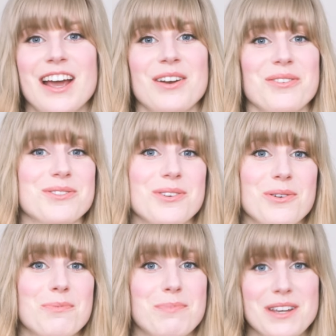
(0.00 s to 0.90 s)
and
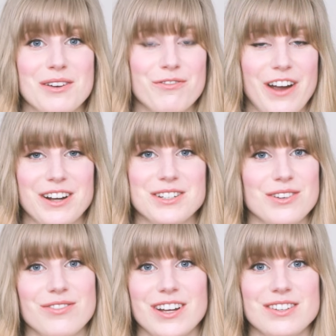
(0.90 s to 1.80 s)
also be
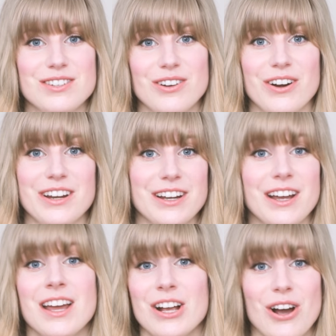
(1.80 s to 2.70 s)
effective at
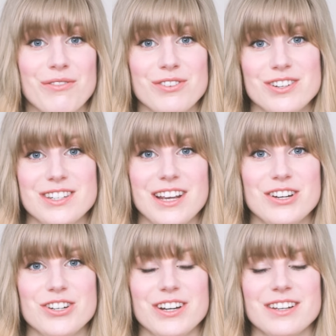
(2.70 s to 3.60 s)
starting
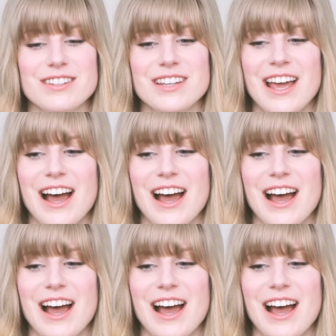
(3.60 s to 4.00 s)
conversations.